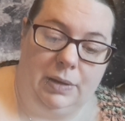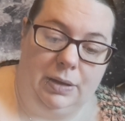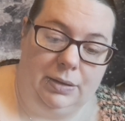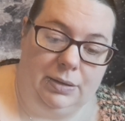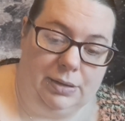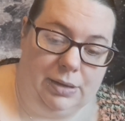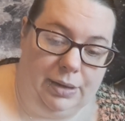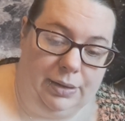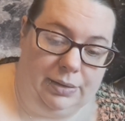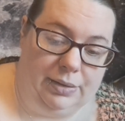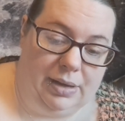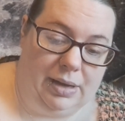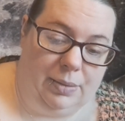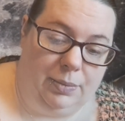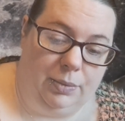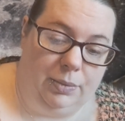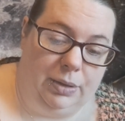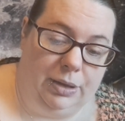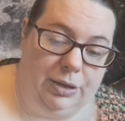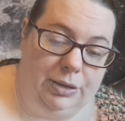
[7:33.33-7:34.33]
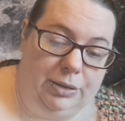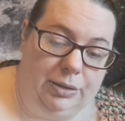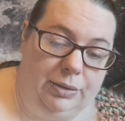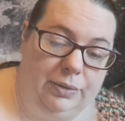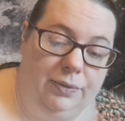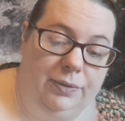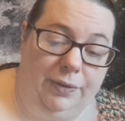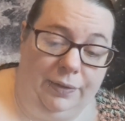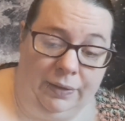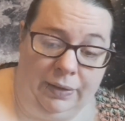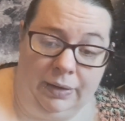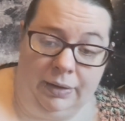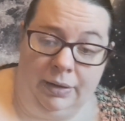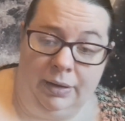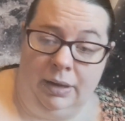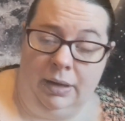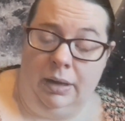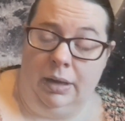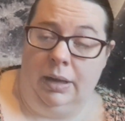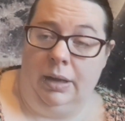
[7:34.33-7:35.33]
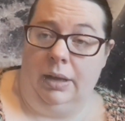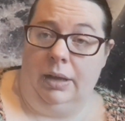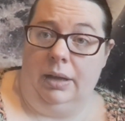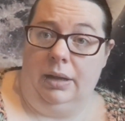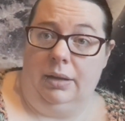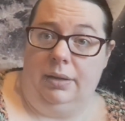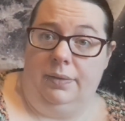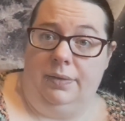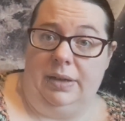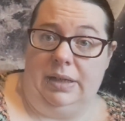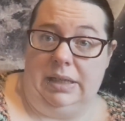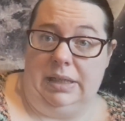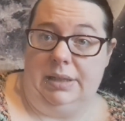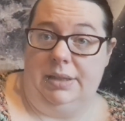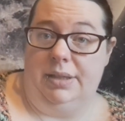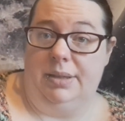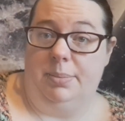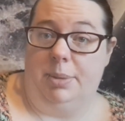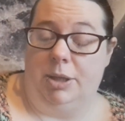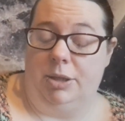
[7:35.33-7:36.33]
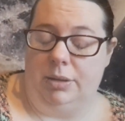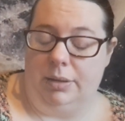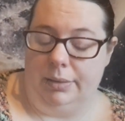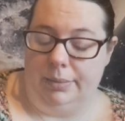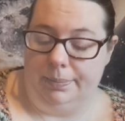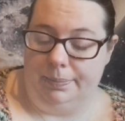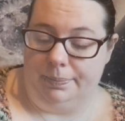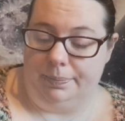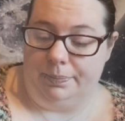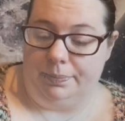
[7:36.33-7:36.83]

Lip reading: So that would fit into the bottle.